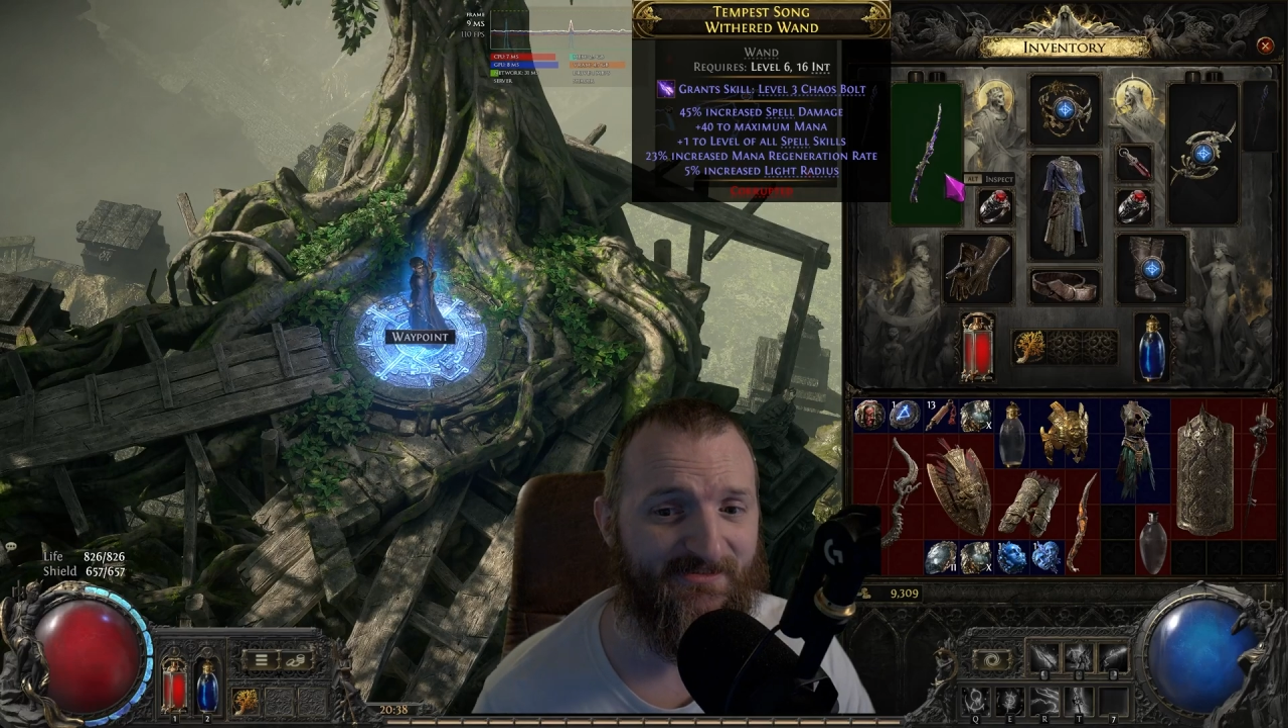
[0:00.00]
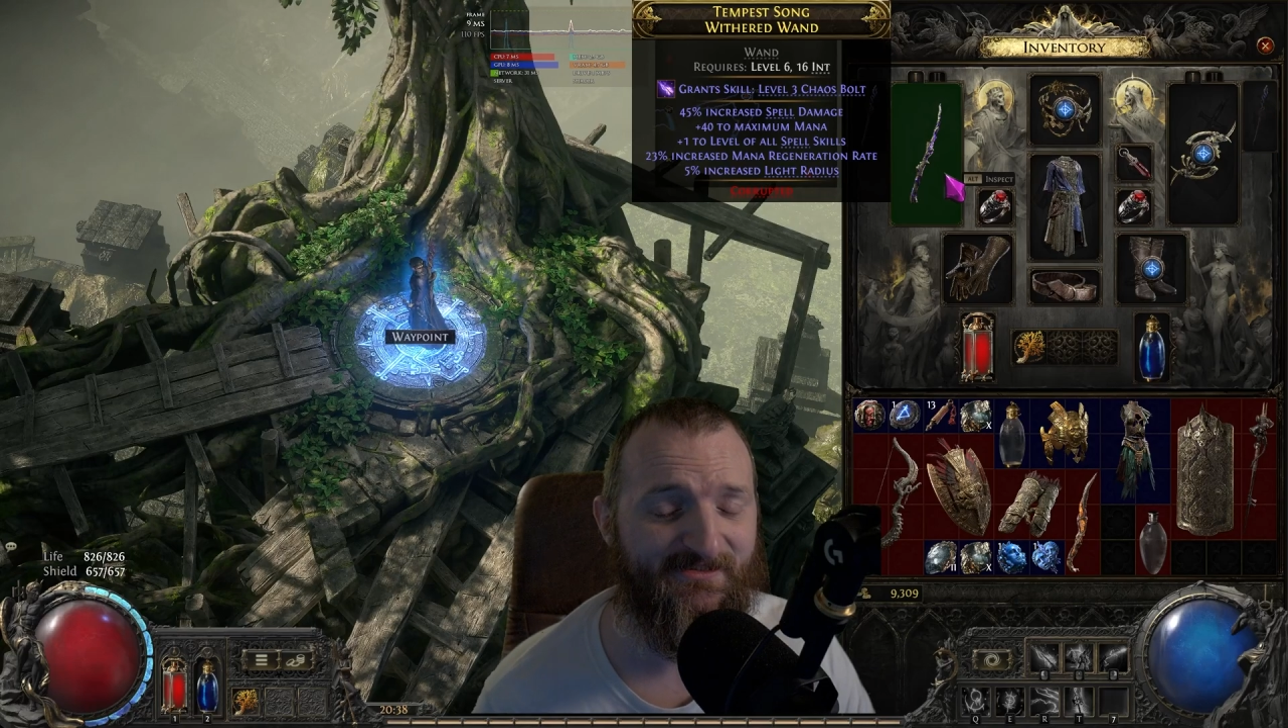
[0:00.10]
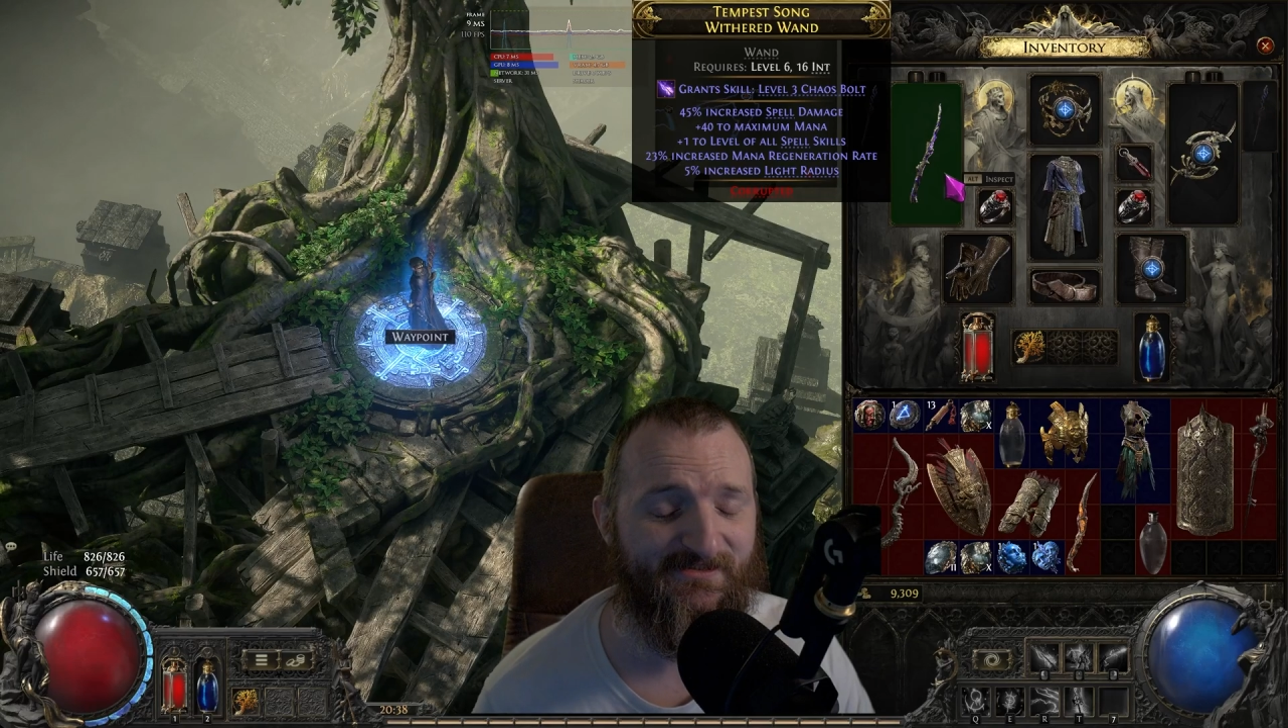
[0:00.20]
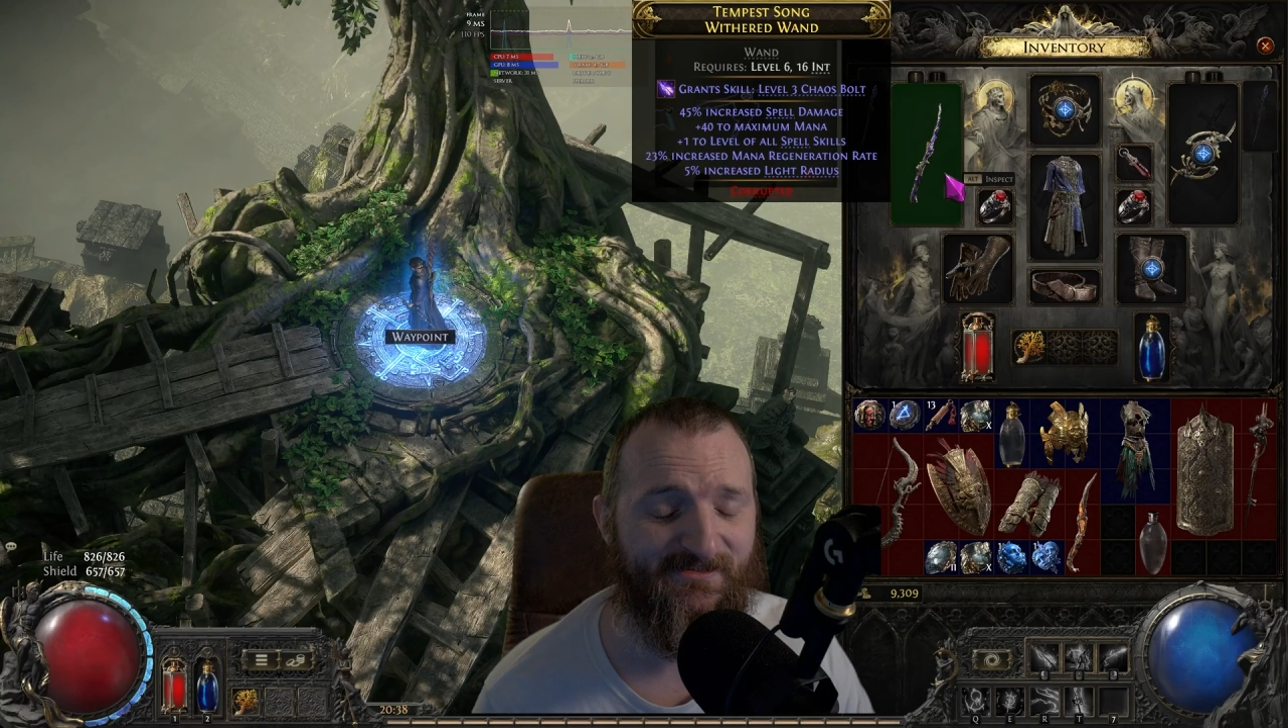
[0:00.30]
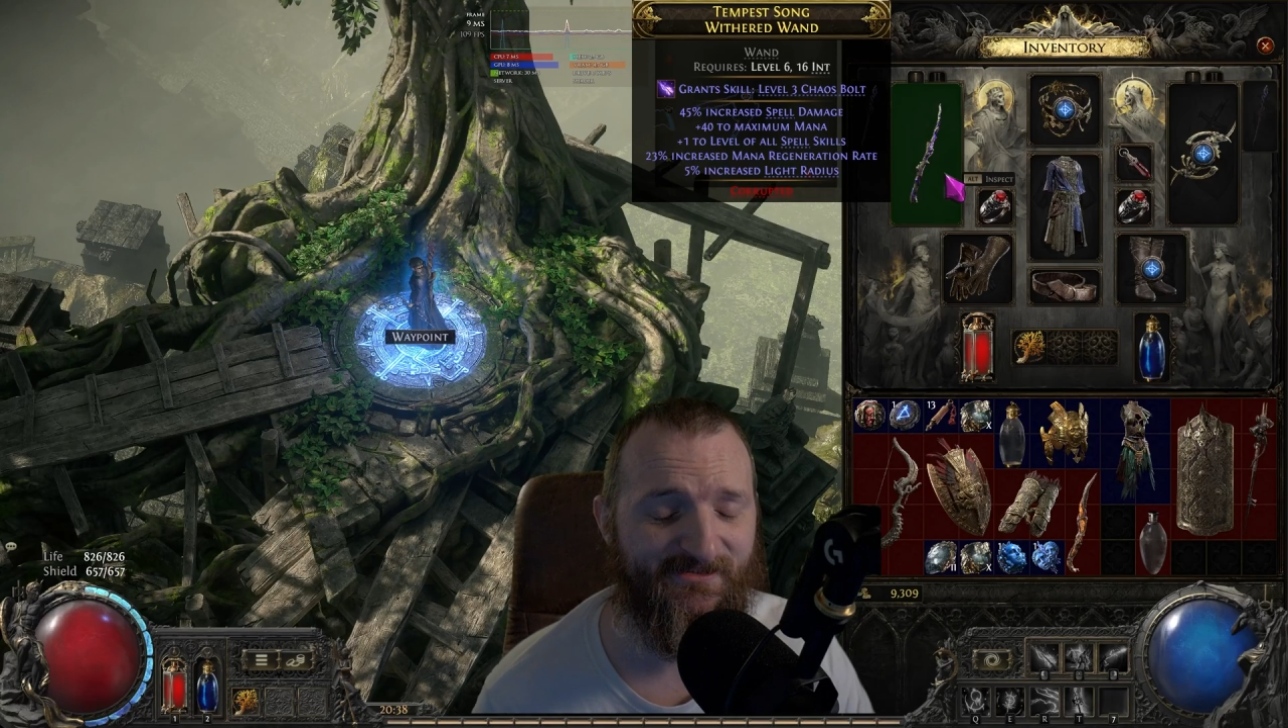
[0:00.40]

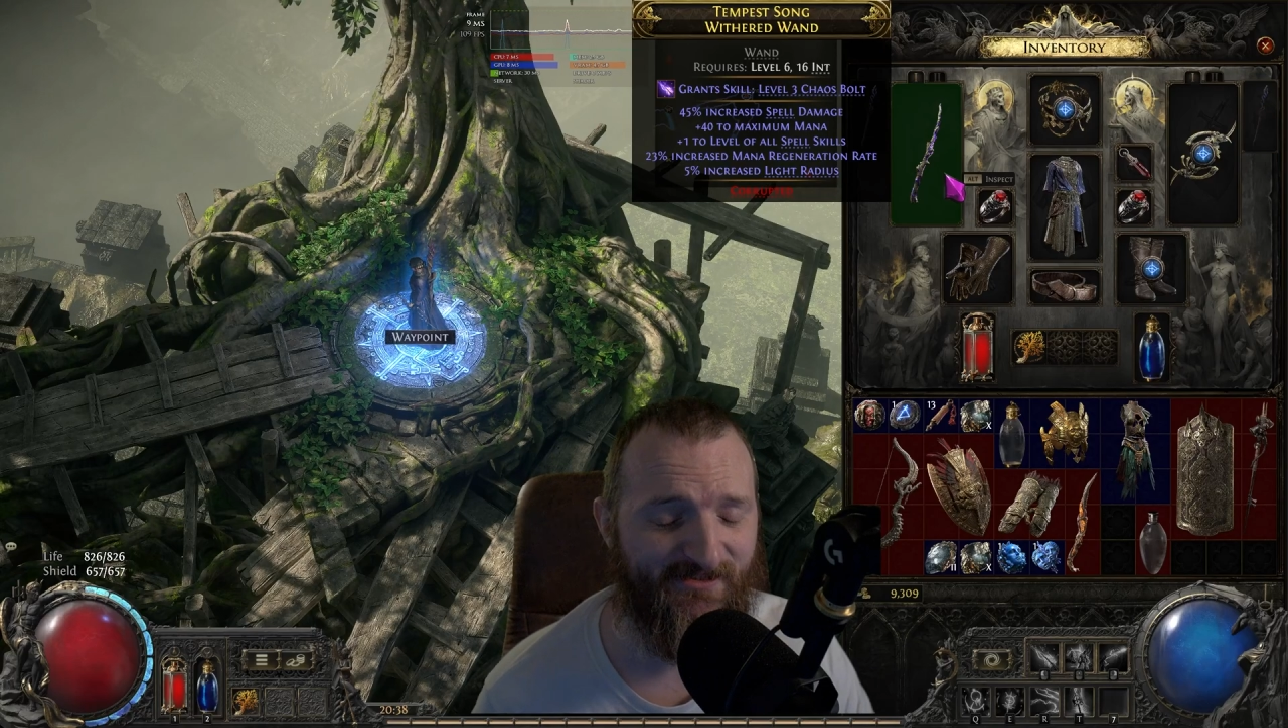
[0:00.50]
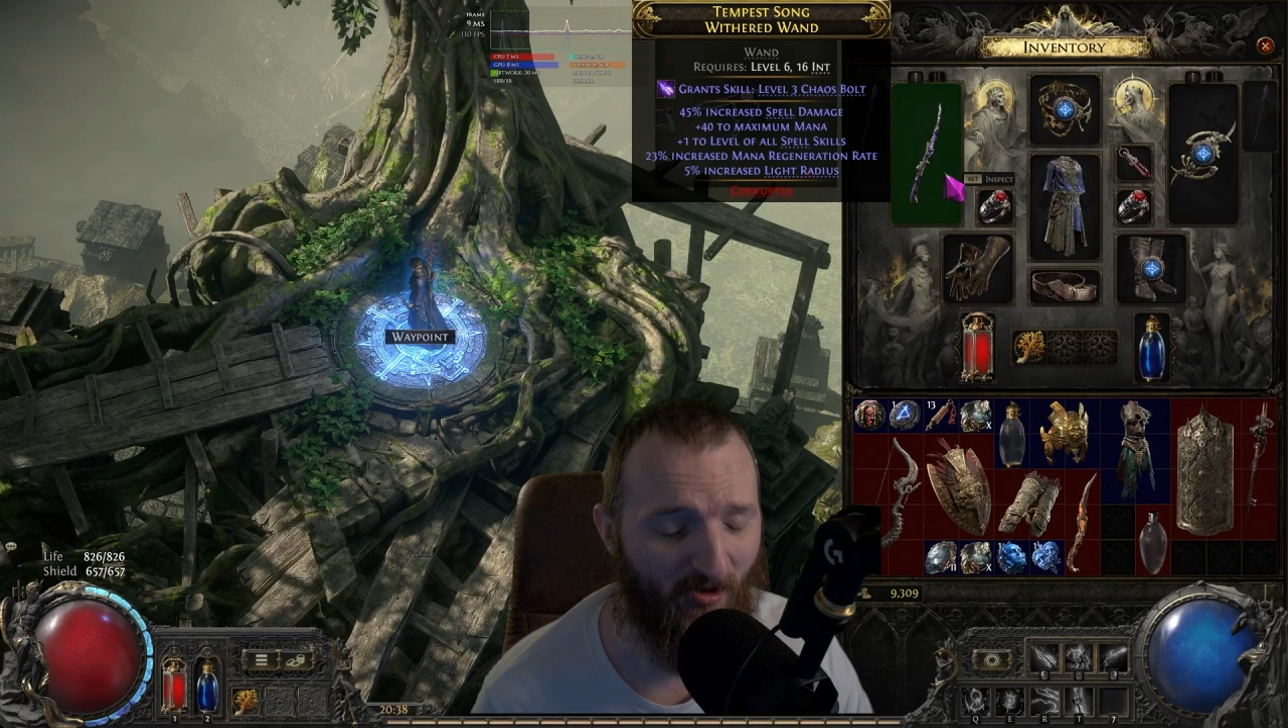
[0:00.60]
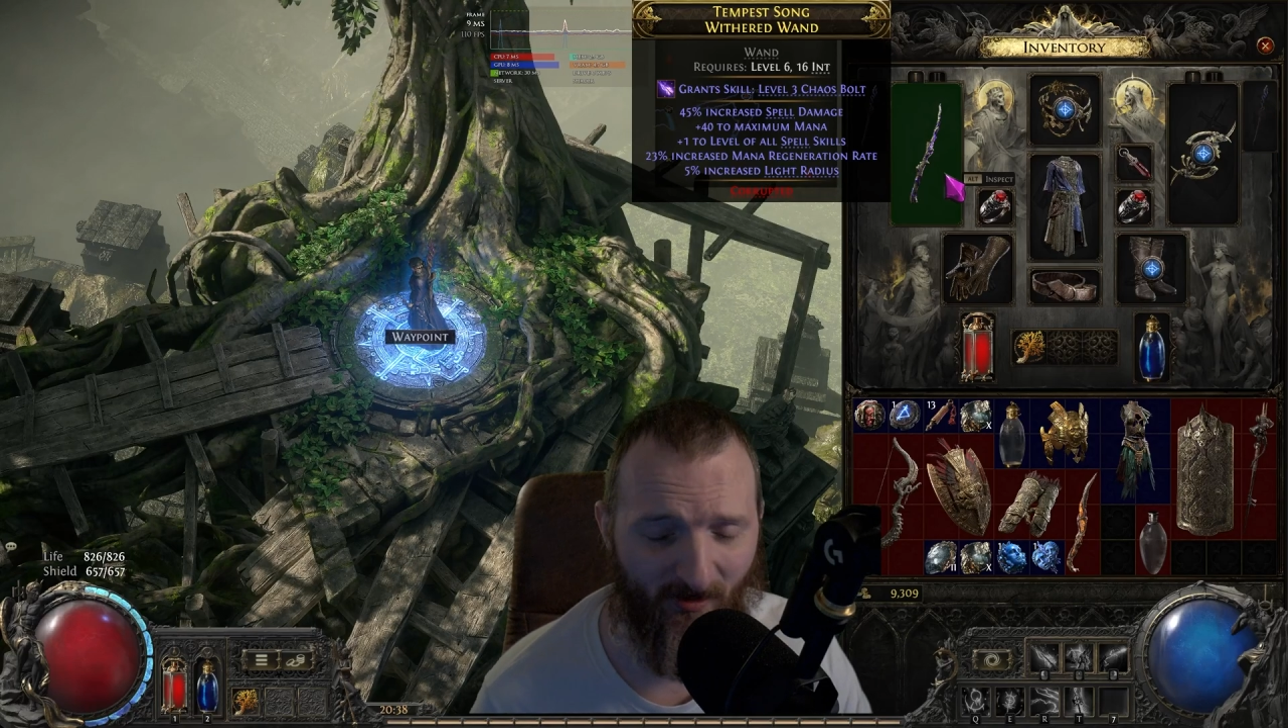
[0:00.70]
so